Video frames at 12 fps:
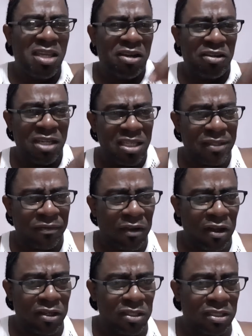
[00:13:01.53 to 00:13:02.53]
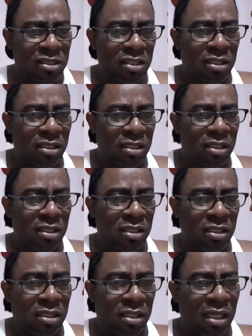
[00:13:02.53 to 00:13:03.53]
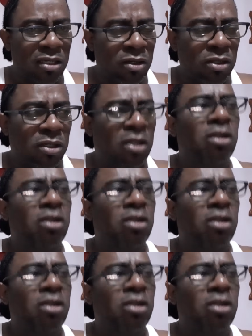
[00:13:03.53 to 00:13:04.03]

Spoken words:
to hear this first, you know?